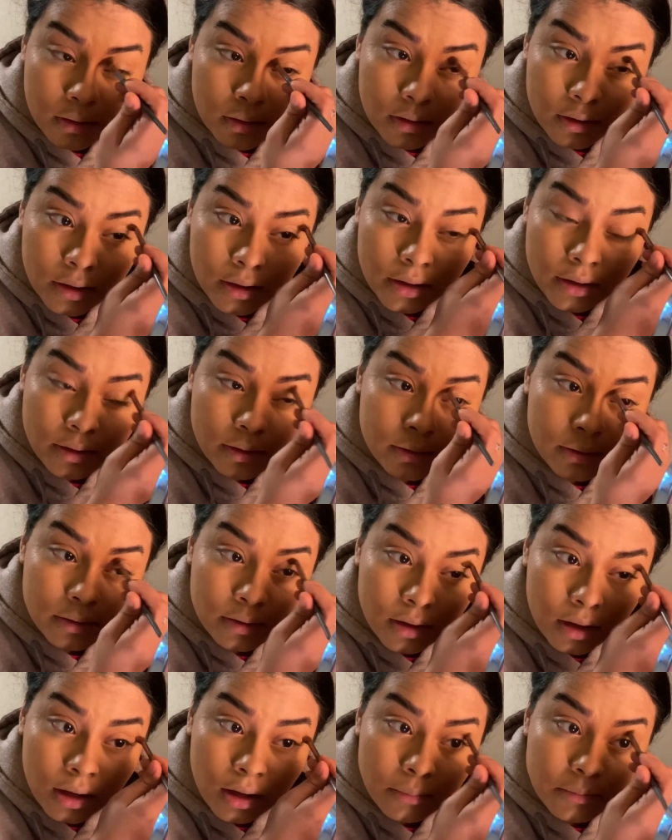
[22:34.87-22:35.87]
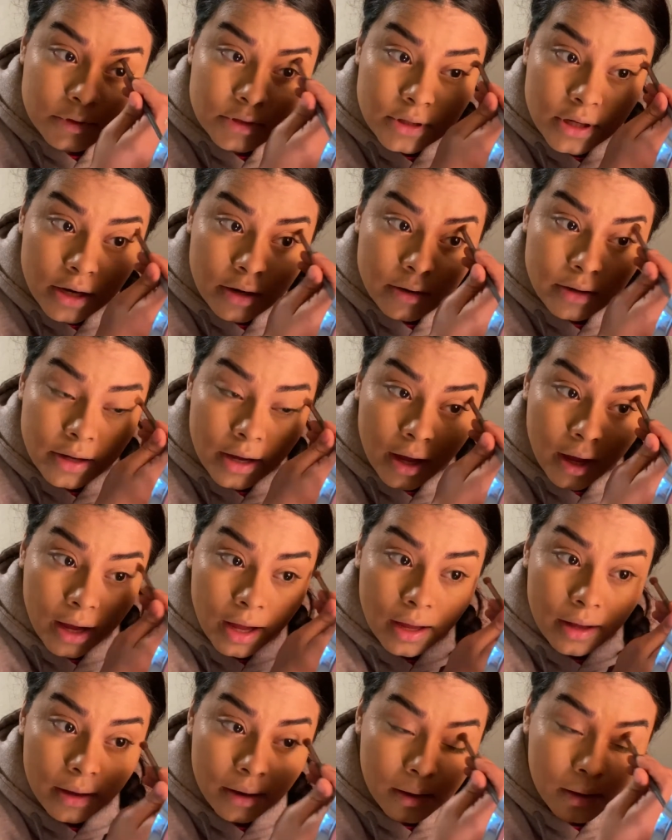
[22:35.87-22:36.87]
Like, I'm a scared cat.
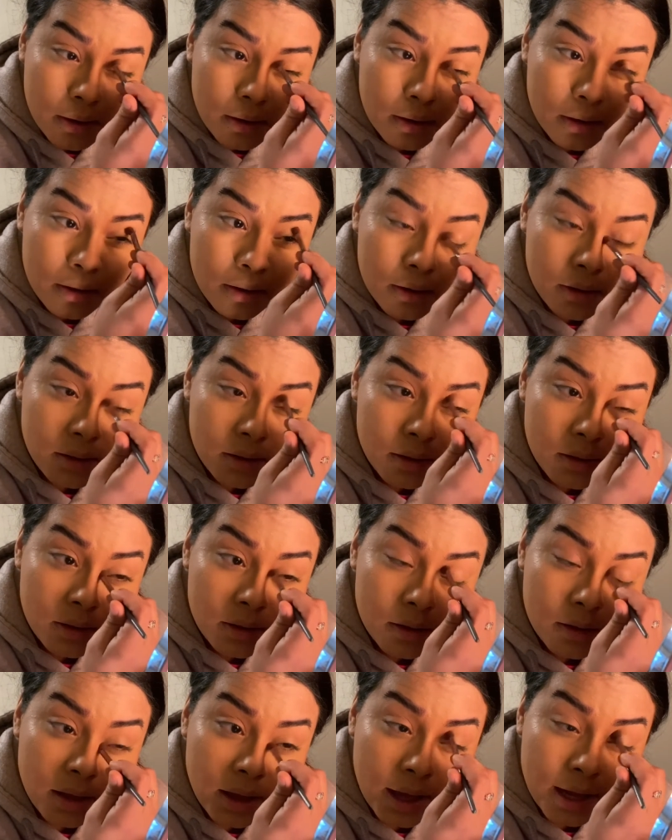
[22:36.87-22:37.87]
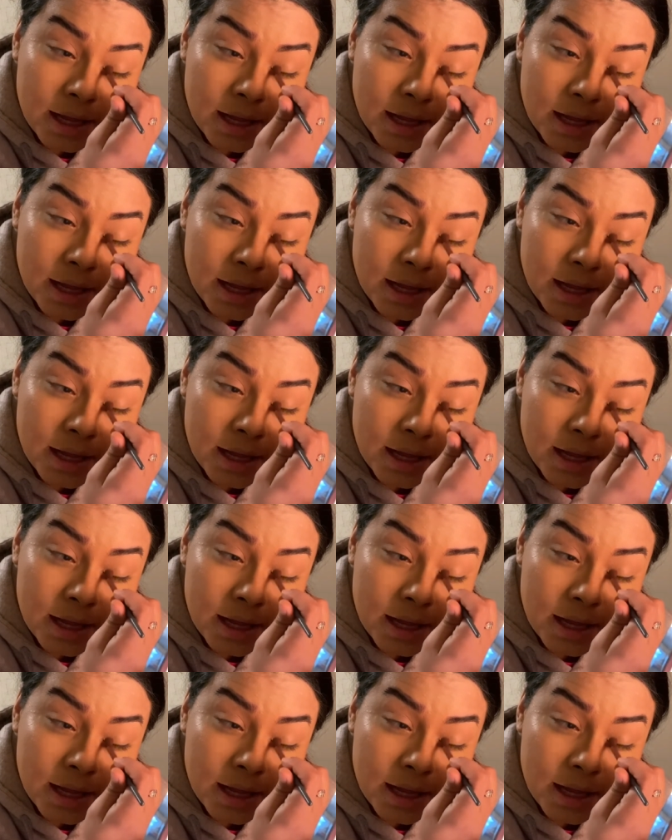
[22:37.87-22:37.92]
I